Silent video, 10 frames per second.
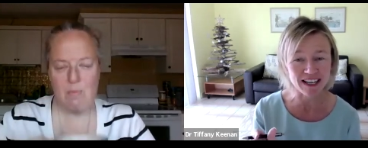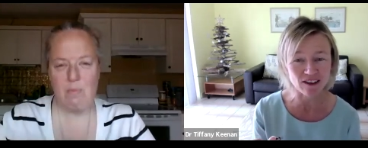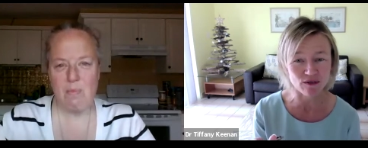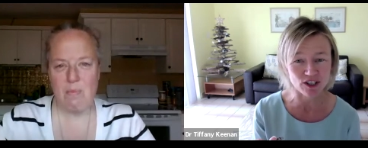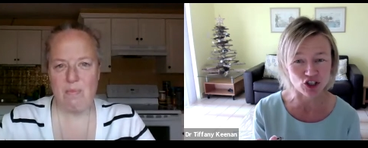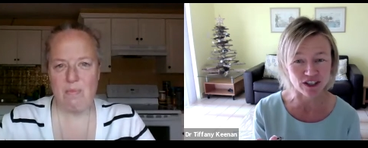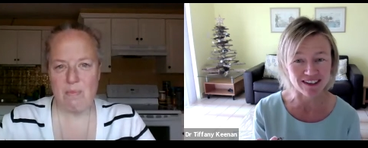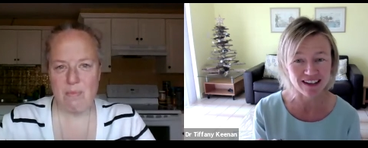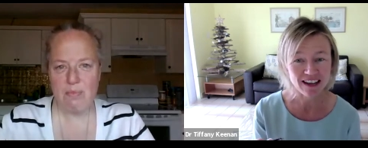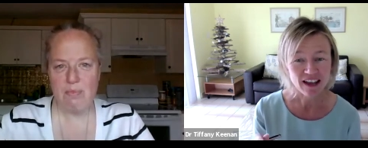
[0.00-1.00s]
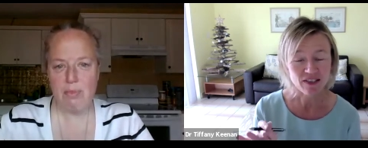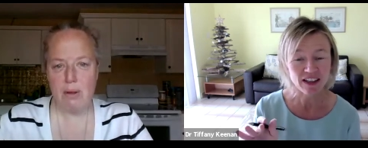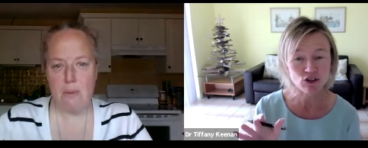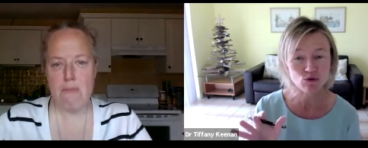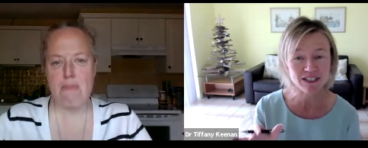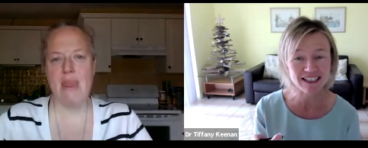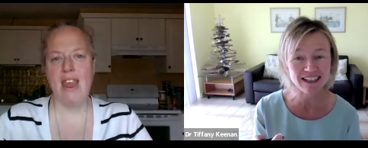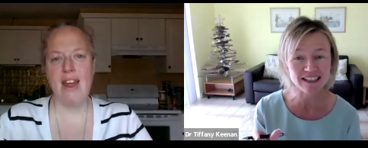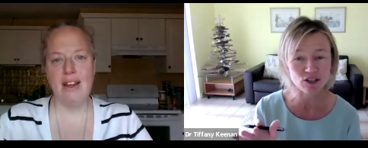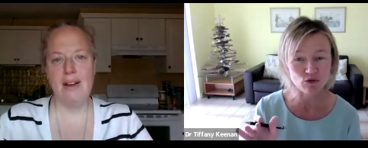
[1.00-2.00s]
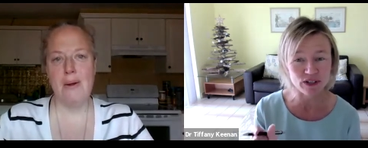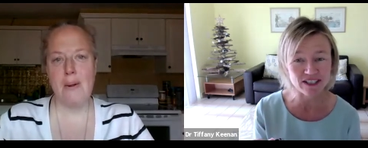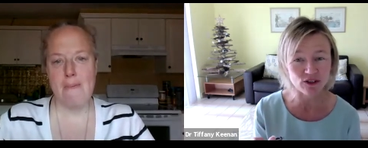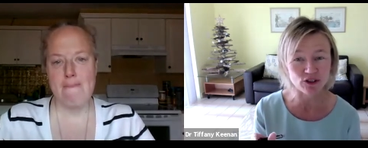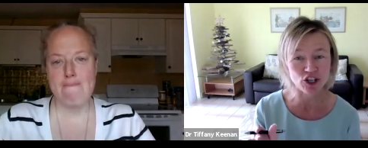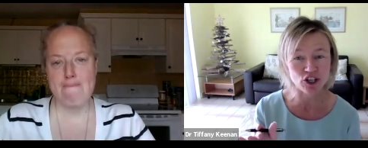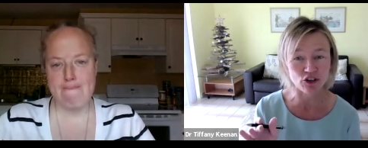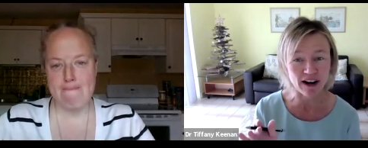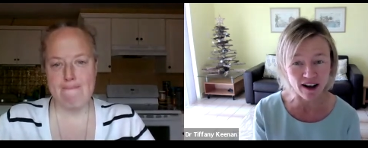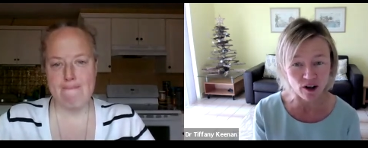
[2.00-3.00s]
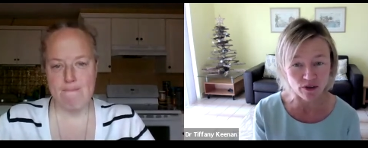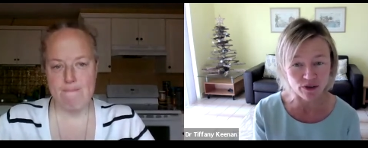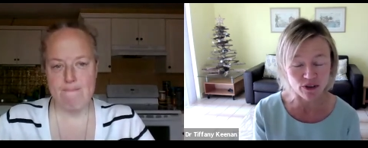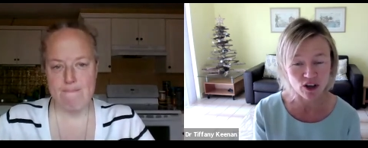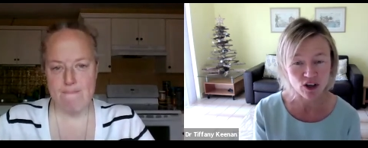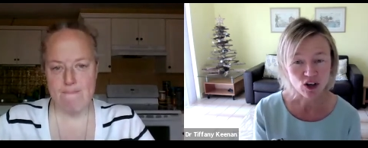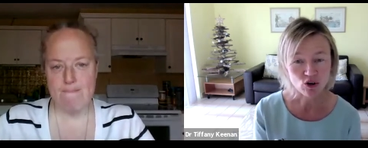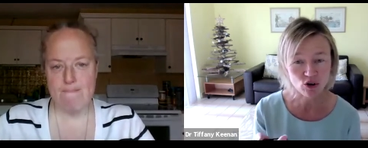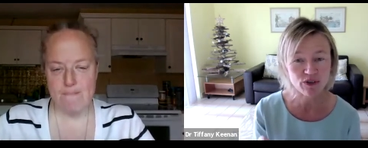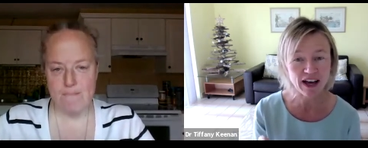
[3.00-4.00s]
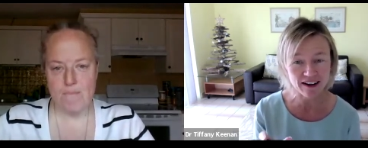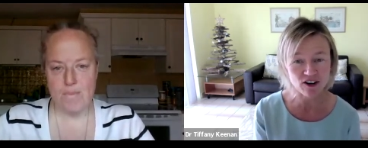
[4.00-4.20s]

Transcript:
Speaker 1: television than you did into researching your health could that